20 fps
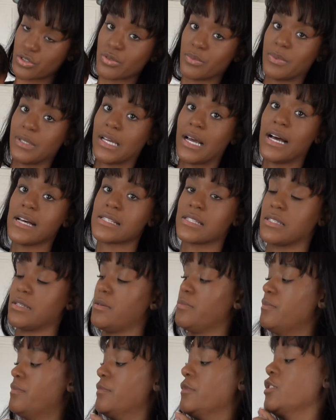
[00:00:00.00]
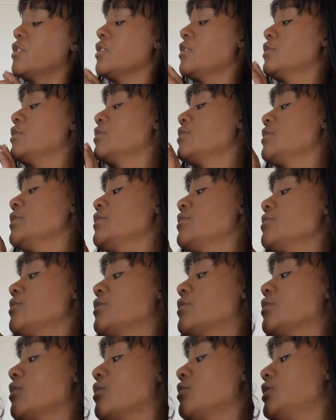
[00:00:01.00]
would be awesome. Girl, you going
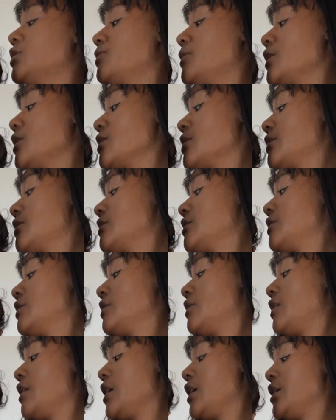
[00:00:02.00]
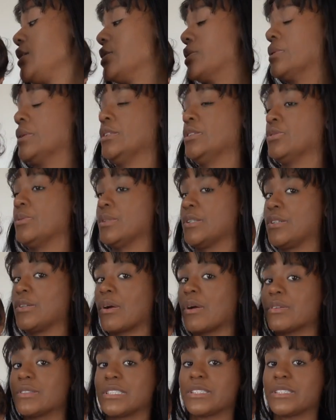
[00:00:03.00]
through a growth spurt? Are you going through a growth